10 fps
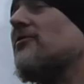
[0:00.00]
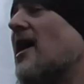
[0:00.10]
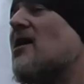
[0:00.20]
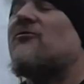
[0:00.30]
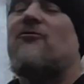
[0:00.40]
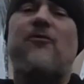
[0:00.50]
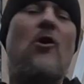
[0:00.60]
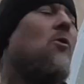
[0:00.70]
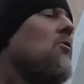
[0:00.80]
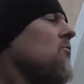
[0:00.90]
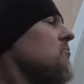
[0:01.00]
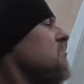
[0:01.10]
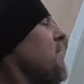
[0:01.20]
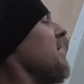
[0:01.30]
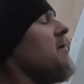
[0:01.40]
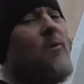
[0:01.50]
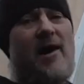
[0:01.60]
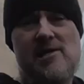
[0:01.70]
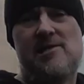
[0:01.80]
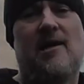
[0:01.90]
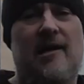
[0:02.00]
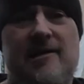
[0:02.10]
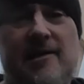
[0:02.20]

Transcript: of that falls by the wayside